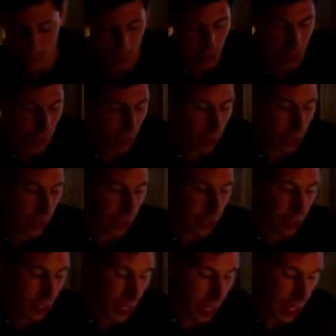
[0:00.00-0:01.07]
So let's
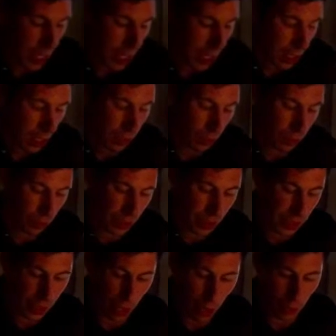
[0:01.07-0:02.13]
say we're
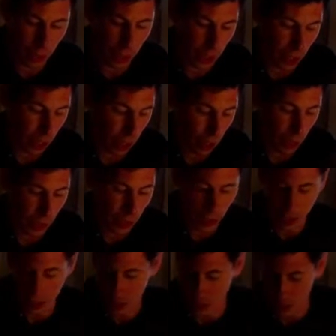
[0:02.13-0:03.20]
going and
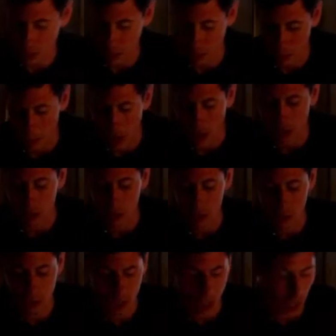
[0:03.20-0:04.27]
going, and it's a big
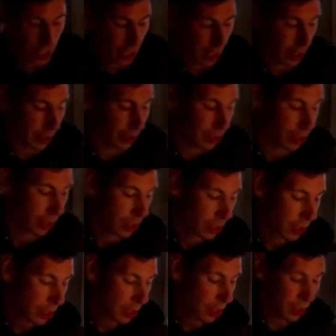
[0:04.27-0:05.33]
pile, and
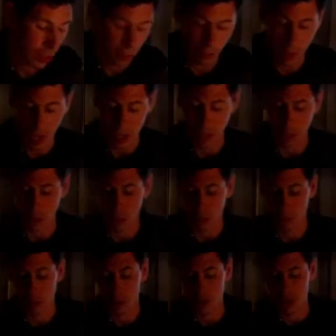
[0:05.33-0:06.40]
my
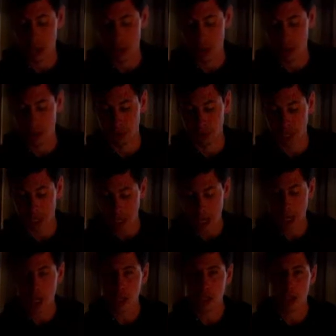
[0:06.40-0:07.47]
opponent puts down an
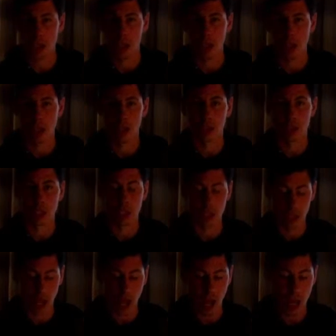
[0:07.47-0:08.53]
8, and
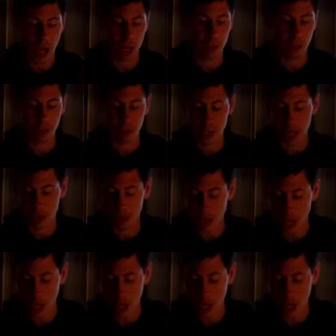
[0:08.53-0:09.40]
then I put down an